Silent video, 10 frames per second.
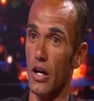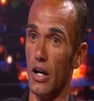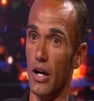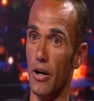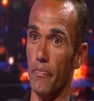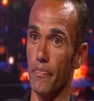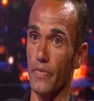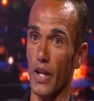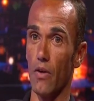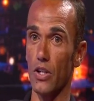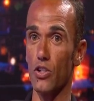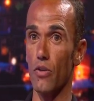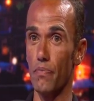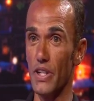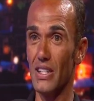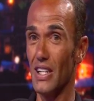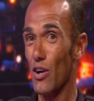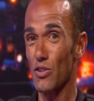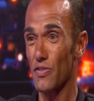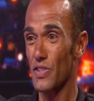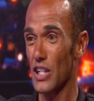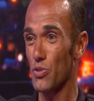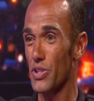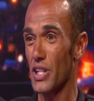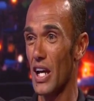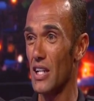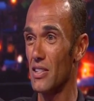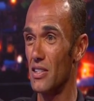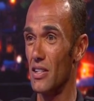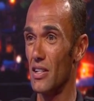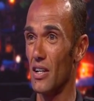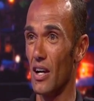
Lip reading: I was completely out of touch with reality.